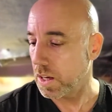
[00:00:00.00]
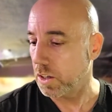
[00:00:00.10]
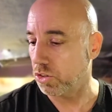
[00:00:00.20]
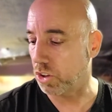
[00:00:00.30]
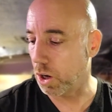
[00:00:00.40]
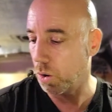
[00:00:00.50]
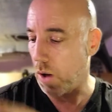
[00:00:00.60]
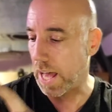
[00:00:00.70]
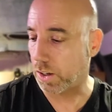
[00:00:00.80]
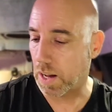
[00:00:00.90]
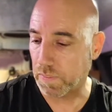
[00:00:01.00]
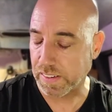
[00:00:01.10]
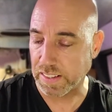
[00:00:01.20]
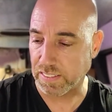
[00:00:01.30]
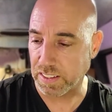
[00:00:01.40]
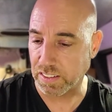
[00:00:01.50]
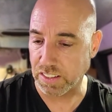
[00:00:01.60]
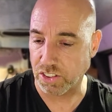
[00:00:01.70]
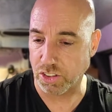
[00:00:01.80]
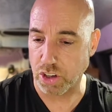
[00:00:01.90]
So I got the DC to
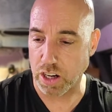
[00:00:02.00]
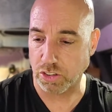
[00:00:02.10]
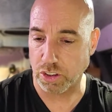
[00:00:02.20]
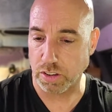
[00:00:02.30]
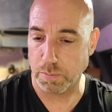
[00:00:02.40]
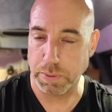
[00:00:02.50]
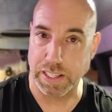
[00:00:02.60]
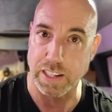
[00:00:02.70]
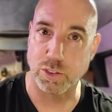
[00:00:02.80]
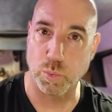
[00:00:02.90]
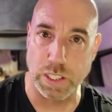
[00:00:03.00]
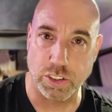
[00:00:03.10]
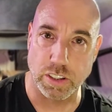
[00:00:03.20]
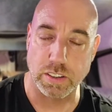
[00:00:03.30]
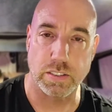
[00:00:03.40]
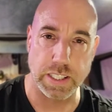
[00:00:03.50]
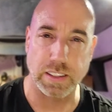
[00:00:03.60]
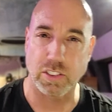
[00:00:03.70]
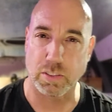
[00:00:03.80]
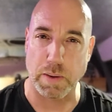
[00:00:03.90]
DC charger because winter, right?
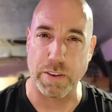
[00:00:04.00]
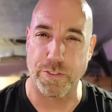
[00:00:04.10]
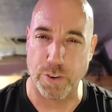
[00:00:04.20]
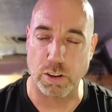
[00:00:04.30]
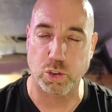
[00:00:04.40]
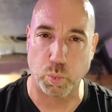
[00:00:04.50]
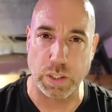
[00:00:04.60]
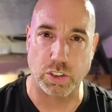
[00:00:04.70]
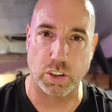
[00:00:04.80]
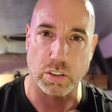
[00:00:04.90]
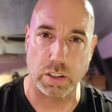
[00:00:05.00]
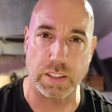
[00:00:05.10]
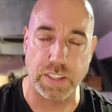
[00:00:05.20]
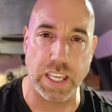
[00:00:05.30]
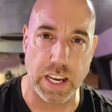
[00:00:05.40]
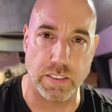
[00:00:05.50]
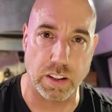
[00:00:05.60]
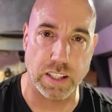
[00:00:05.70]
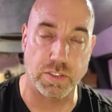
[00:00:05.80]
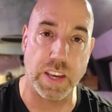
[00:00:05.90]
This is my first winter living here in
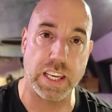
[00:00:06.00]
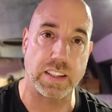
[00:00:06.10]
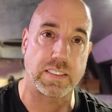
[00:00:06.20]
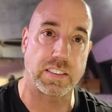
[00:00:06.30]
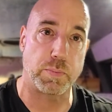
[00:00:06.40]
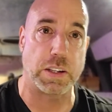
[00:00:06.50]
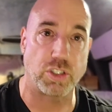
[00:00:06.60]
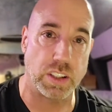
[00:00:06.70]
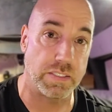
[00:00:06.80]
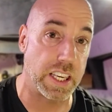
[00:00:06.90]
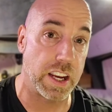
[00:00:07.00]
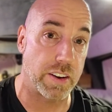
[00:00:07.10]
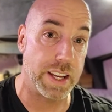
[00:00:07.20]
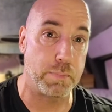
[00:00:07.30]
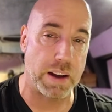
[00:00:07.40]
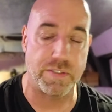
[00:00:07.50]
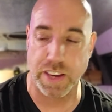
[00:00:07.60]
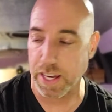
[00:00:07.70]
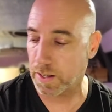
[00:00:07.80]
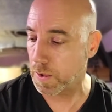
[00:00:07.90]
Las Vegas, especially living here in my
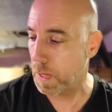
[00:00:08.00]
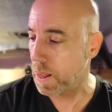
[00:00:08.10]
van.